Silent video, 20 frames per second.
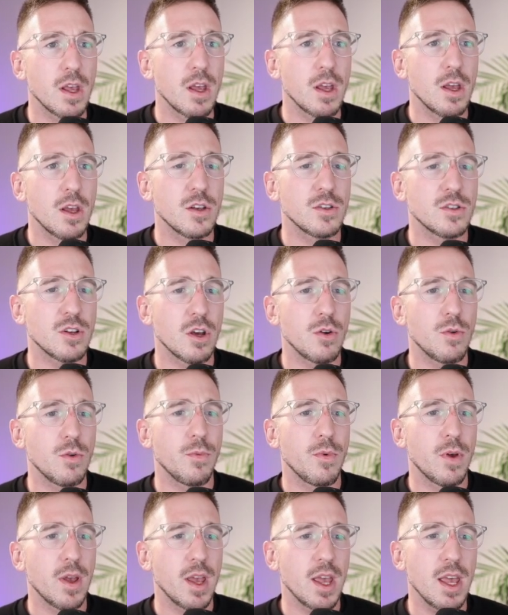So
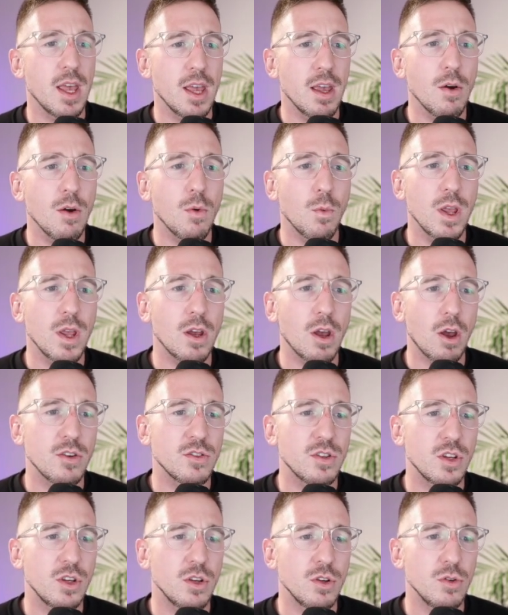here we are going
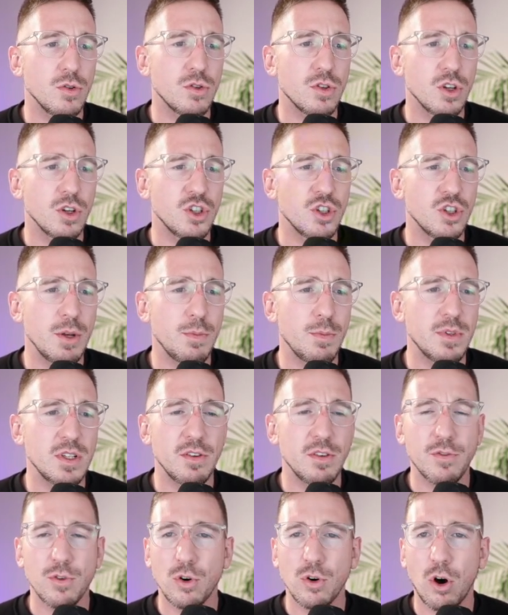to use
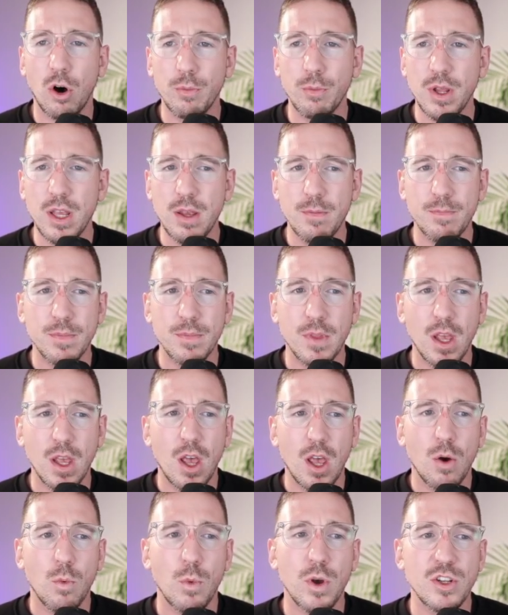GPT-4 Omni,
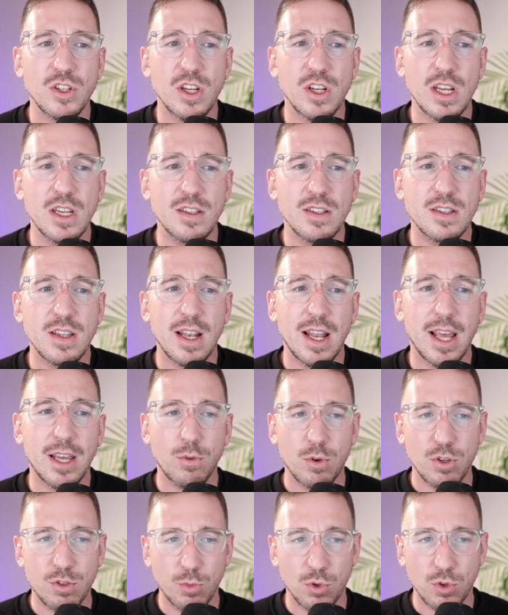which is the
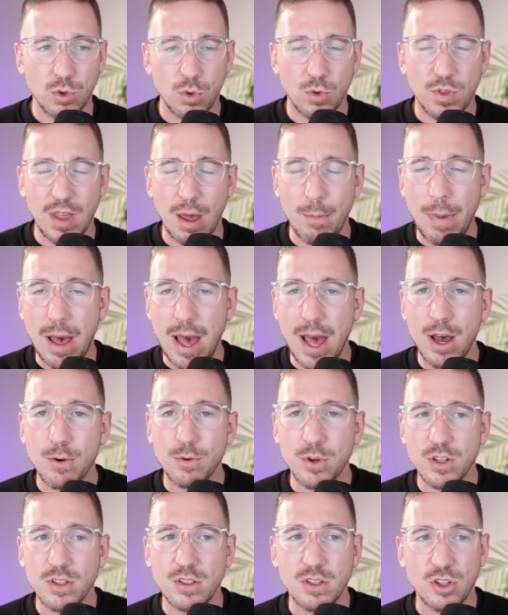language model that
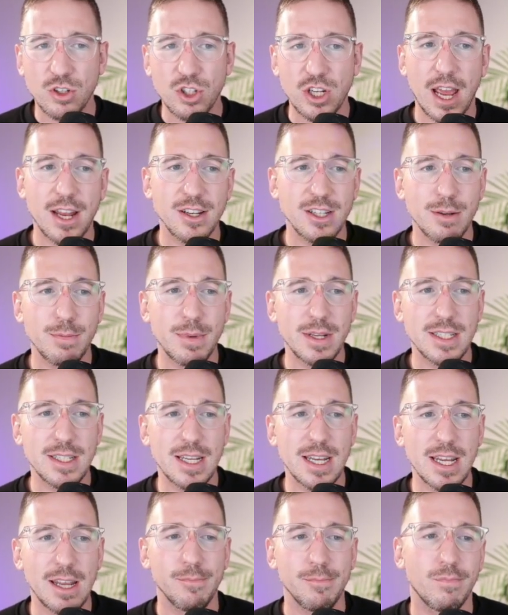powers
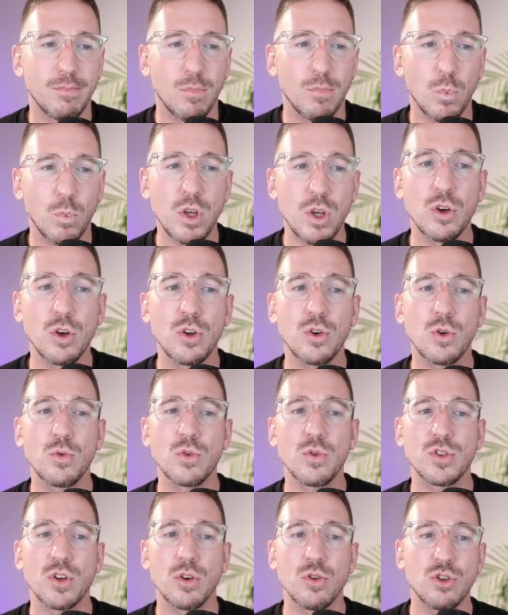ChatGPT. We could
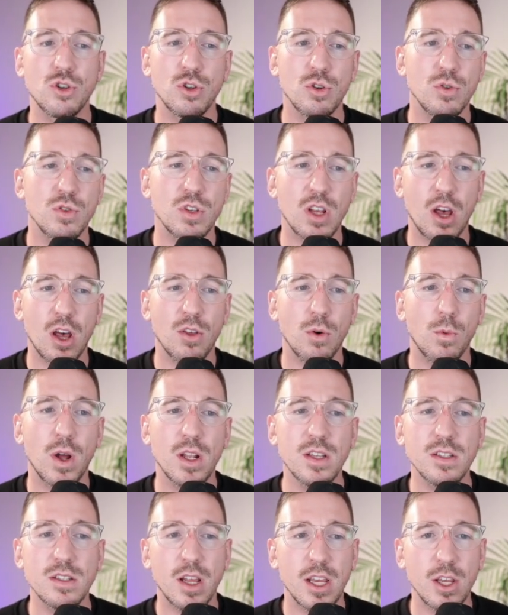also choose other
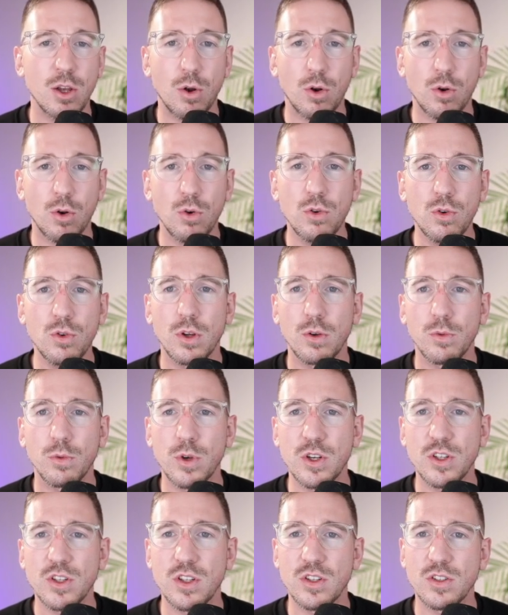ones like Claude,
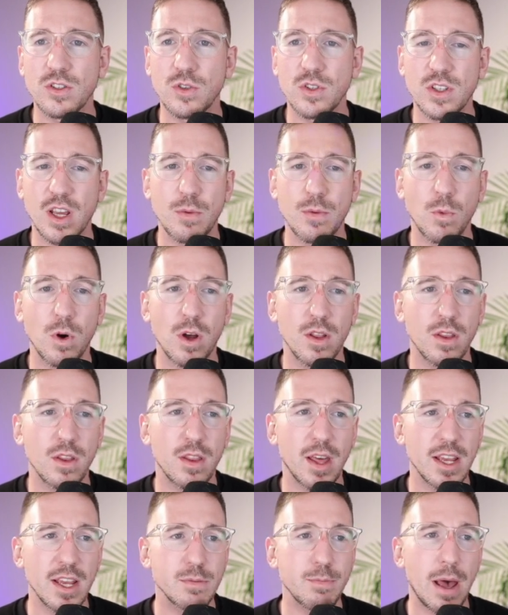which is the same one
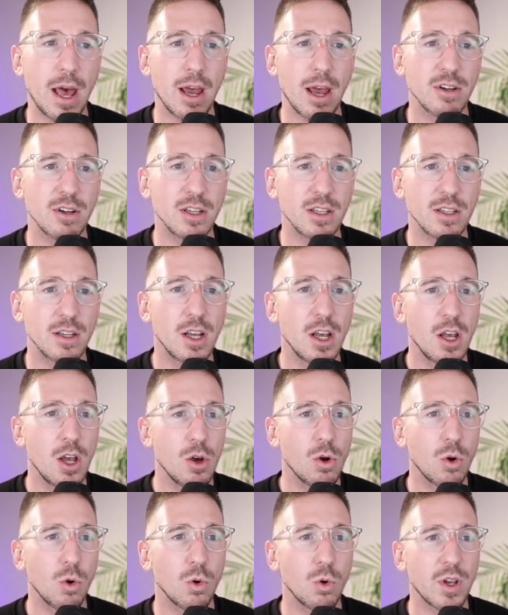that is powering
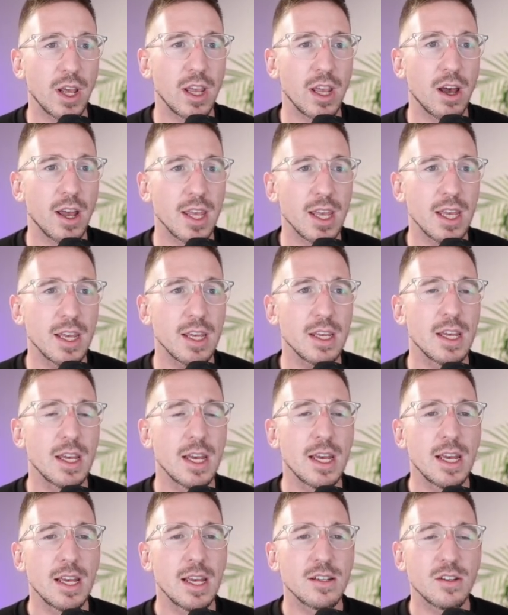Claude AI here.
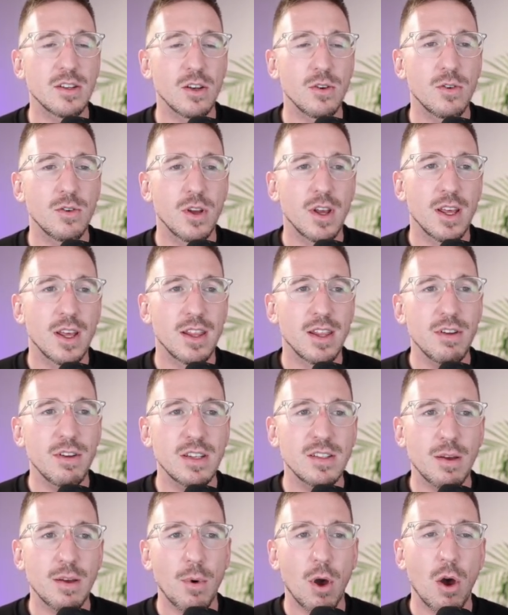So there is
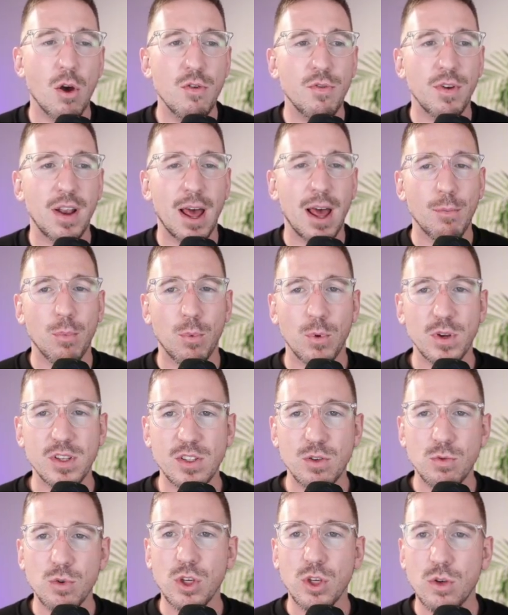some overlap. We're
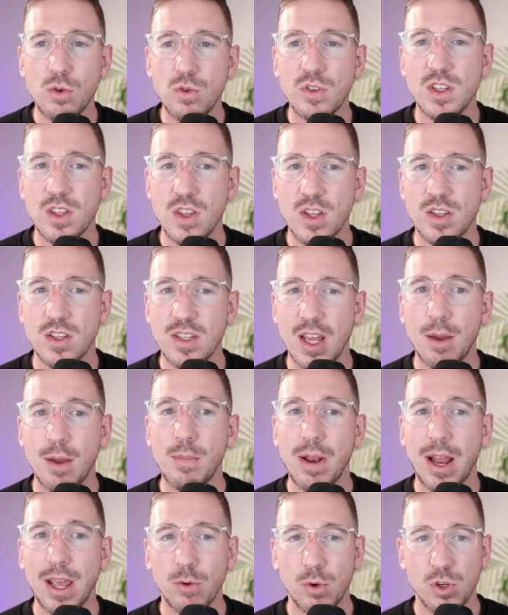still using the same
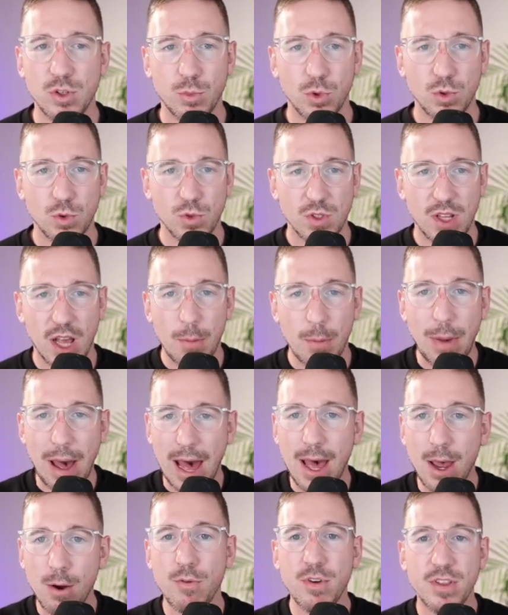language models that are
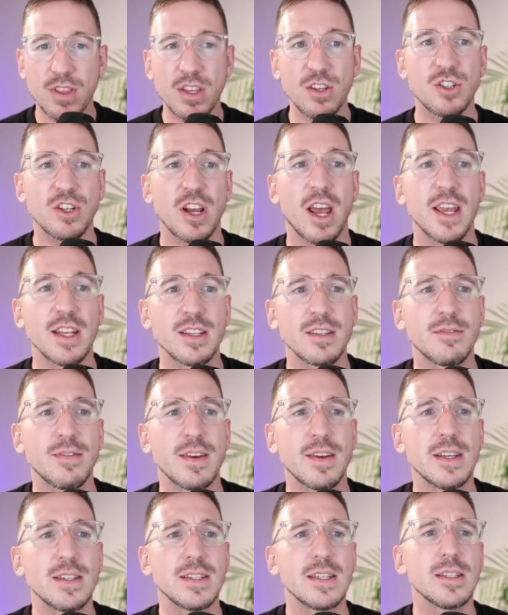powering these chat
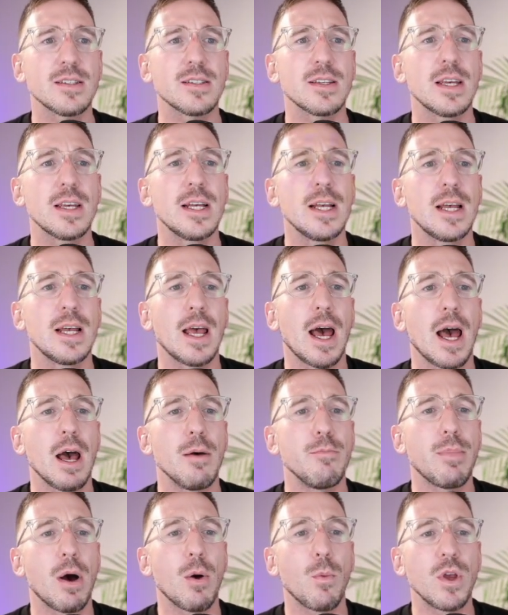interfaces,
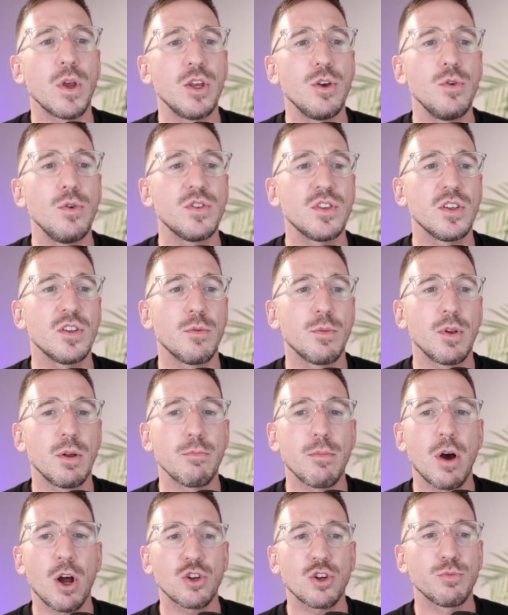but we're using them in a
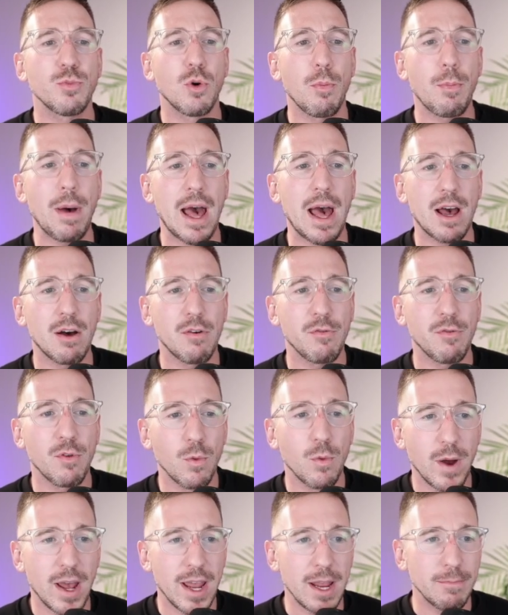much more powerful
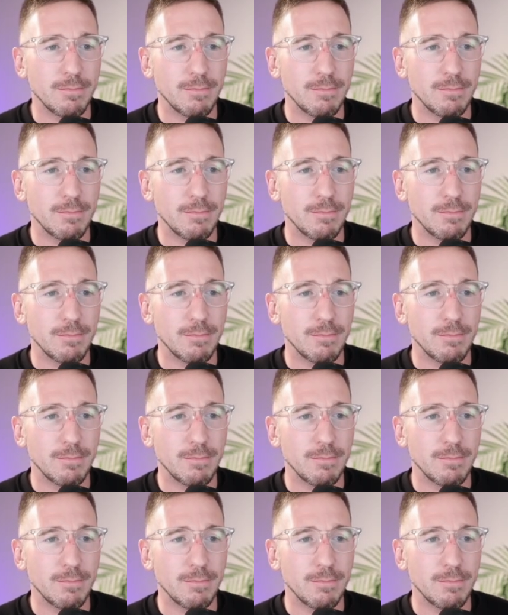way.